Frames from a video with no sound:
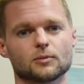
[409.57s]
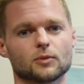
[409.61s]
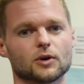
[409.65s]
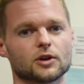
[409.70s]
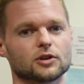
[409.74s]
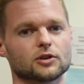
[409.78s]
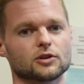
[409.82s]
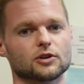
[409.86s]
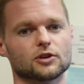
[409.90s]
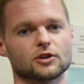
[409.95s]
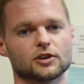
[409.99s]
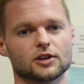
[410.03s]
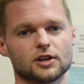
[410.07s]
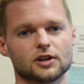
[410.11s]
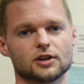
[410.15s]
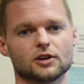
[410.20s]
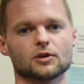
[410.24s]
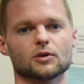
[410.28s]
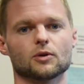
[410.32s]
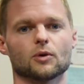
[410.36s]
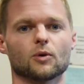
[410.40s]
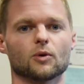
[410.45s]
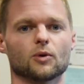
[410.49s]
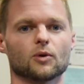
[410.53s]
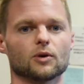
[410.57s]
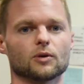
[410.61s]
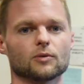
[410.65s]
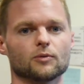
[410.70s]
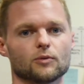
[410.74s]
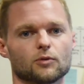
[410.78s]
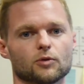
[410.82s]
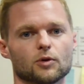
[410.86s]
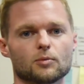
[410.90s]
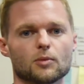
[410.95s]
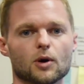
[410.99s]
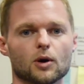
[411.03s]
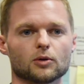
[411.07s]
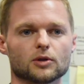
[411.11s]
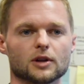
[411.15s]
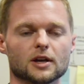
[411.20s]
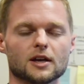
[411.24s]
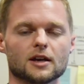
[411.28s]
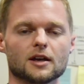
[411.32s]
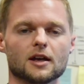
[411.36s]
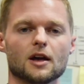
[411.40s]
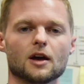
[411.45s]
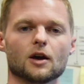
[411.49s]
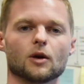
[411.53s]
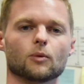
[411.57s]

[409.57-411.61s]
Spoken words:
whether you're here or remotely.